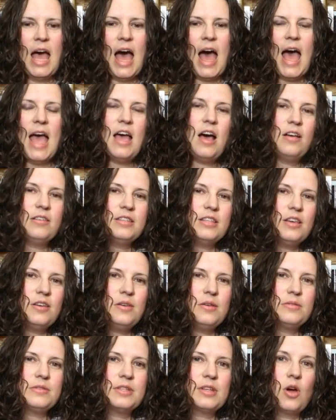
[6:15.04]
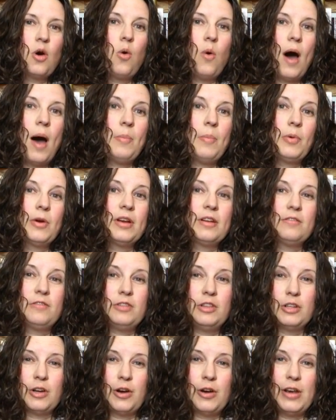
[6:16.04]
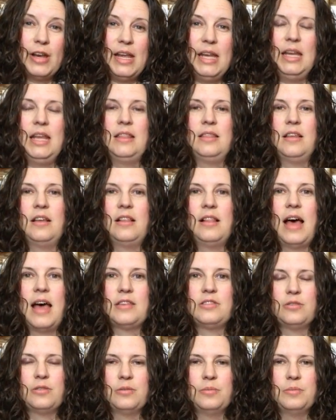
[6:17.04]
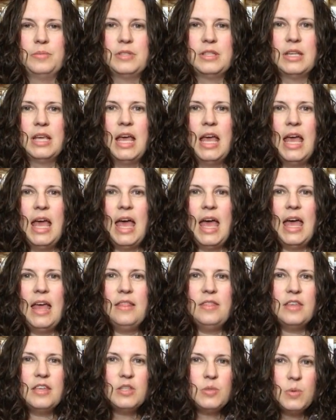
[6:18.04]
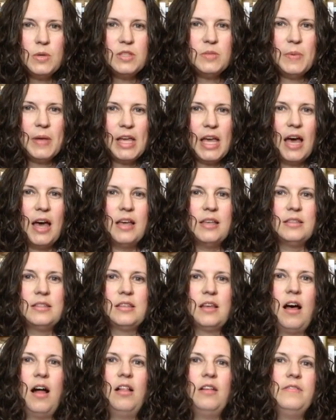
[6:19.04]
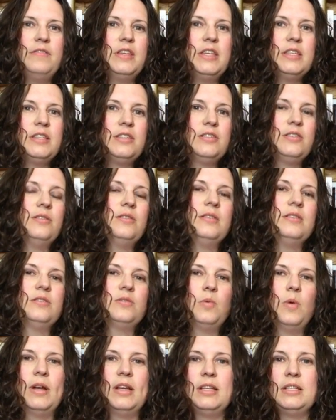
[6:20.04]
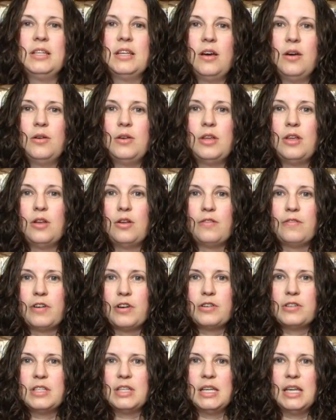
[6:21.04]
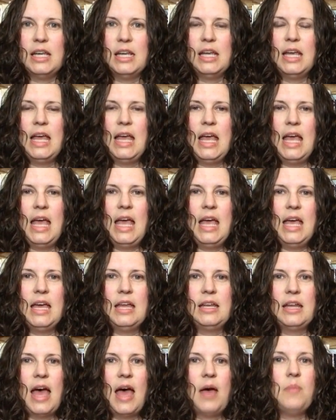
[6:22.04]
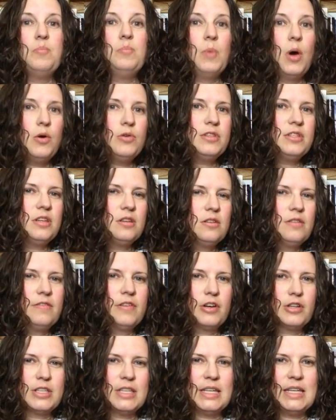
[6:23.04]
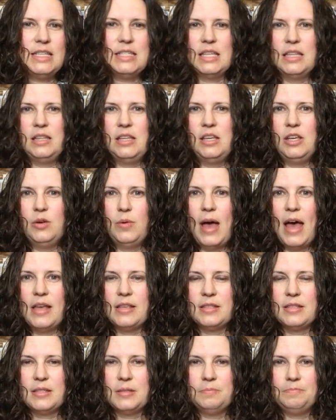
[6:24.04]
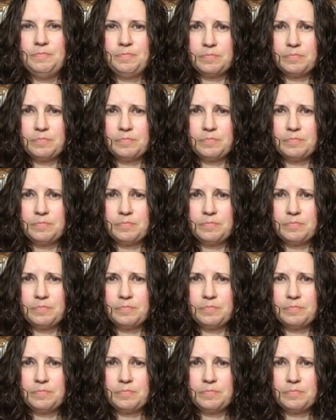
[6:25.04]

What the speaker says: I also used cooperative learning in the classrooms, and this was because all of these students wanted to go to university, and at most universities in the US,